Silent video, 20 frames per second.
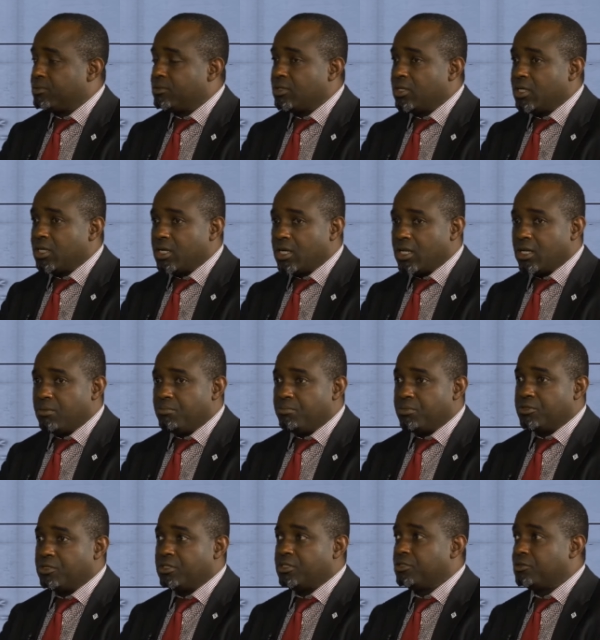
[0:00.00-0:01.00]
mm, and I'm
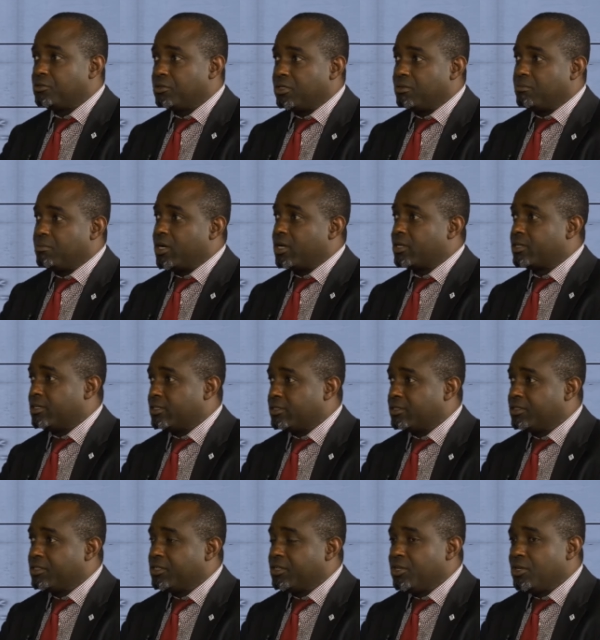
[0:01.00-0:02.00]
pushing it to the
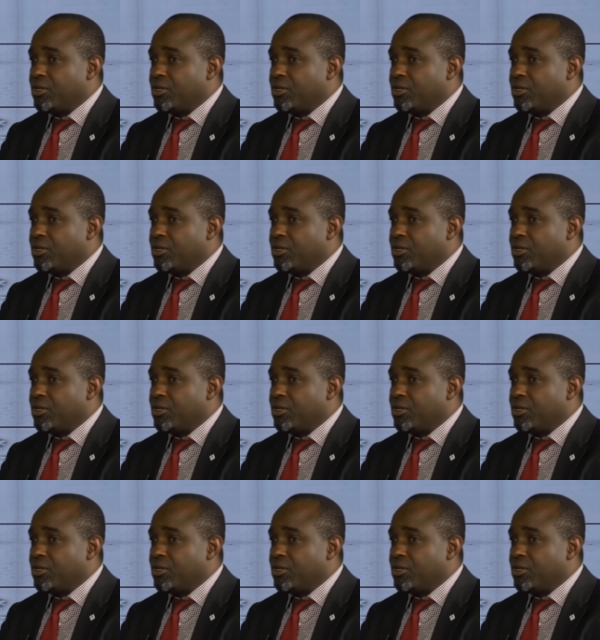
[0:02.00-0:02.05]
market,